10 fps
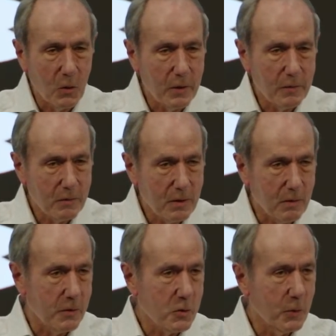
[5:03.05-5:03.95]
only
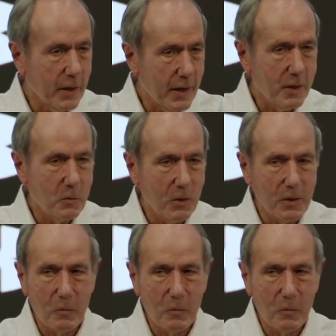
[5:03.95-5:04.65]
glitch we had really